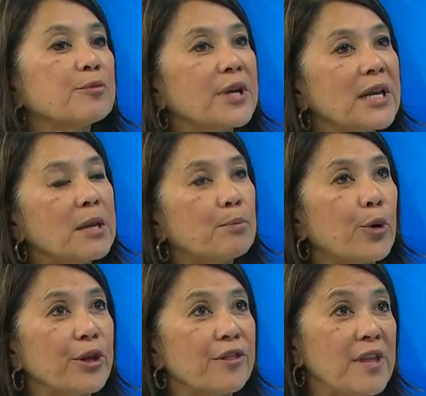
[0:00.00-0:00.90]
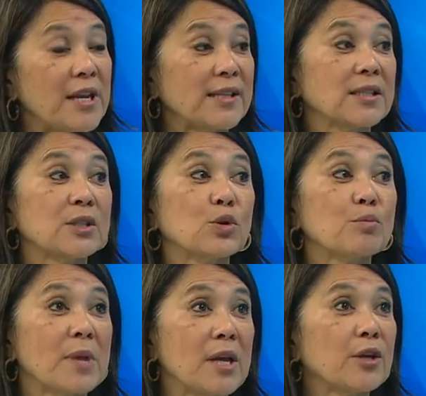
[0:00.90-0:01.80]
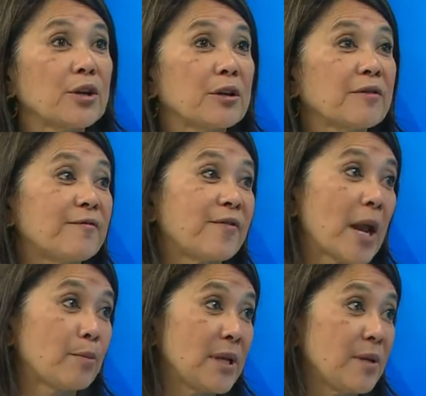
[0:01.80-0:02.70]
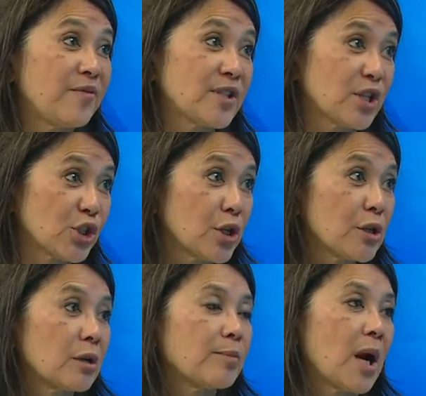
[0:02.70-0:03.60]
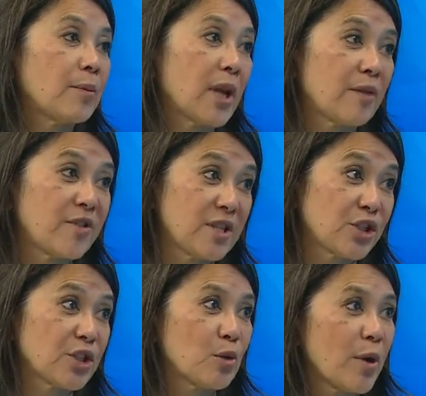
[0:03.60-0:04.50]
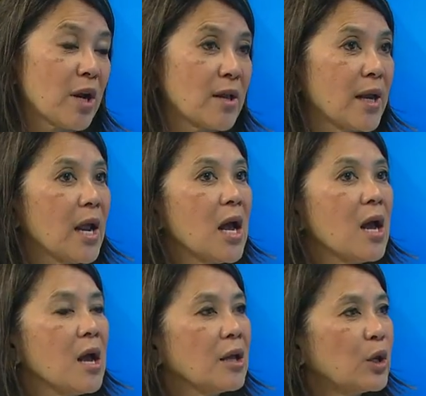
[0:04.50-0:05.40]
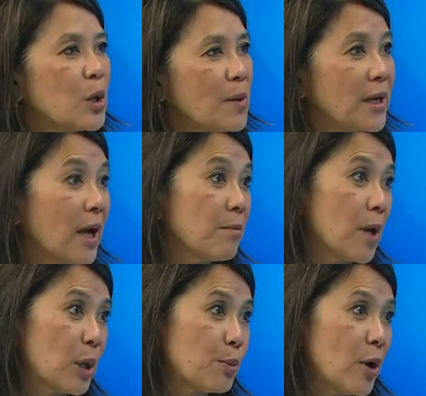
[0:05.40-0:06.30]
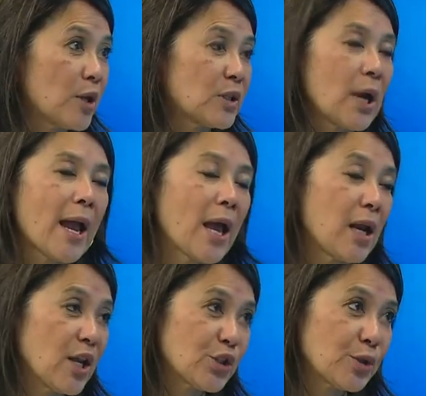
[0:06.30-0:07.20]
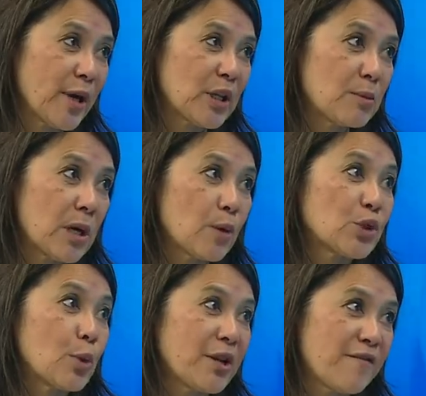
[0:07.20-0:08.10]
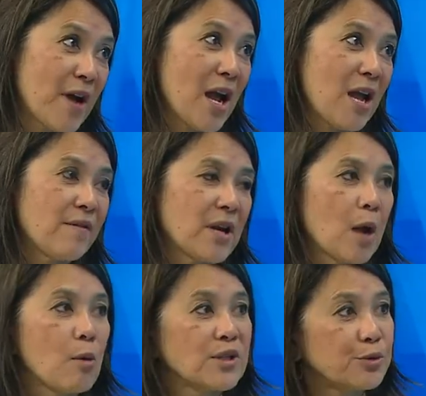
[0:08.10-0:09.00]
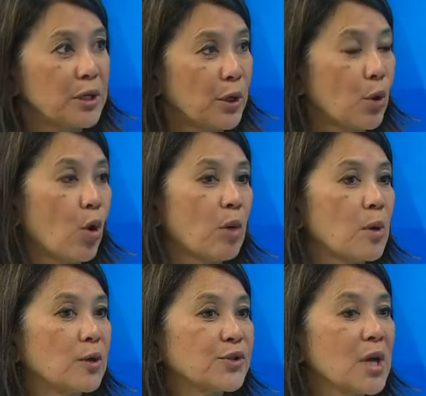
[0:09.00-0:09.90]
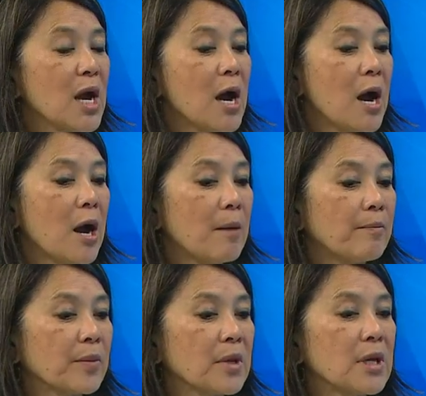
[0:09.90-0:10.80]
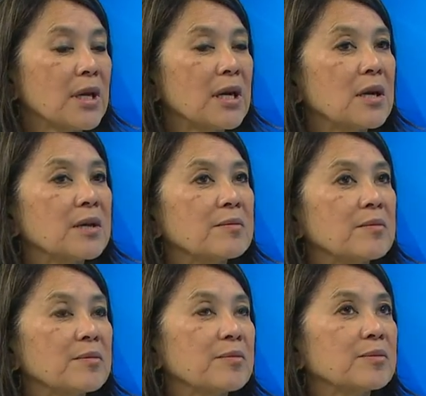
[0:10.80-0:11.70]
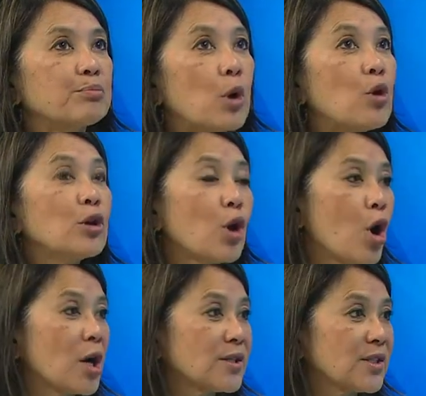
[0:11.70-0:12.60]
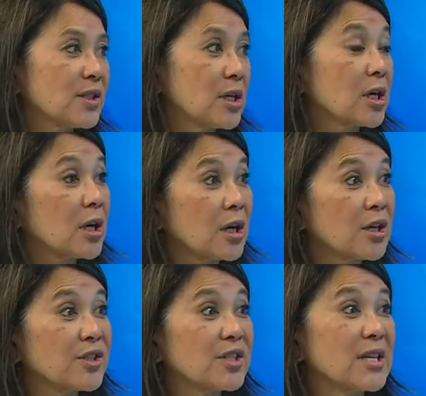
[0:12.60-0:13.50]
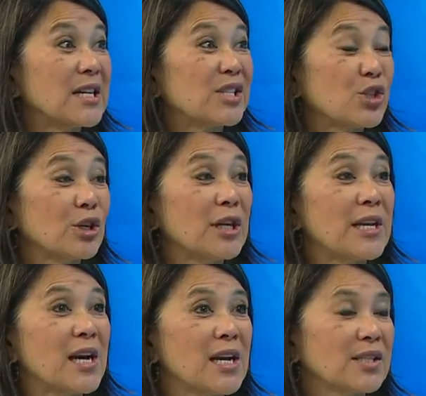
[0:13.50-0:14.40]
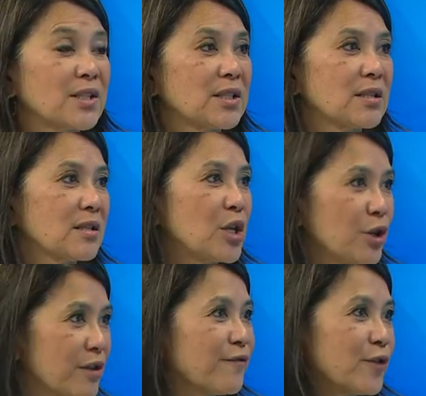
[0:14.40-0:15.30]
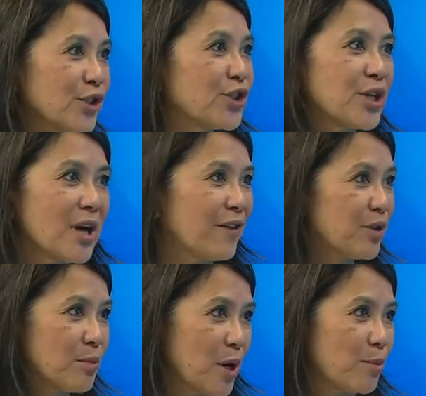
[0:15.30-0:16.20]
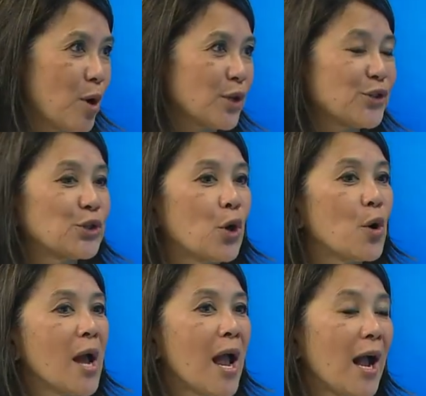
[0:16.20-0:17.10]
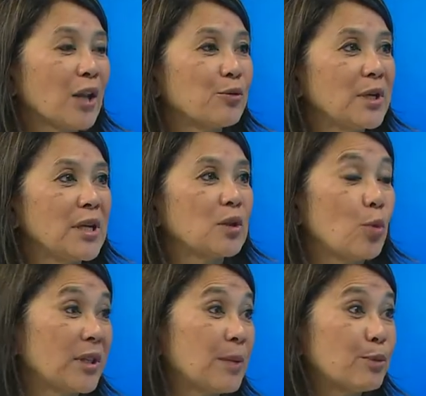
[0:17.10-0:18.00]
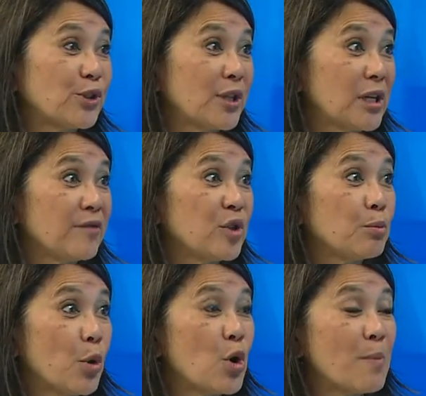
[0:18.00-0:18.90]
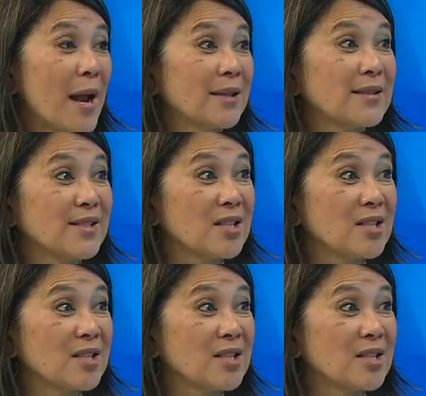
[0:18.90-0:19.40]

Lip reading: the really important thing is that to make your family physician or primary care physician aware that, you know what, I'm menopause, I had a hysterectomy when I was 25 and I wasn't really in hormones. Bone loss occurs as early as, you know, the first year after menopause. So actually 20% of your bone mass is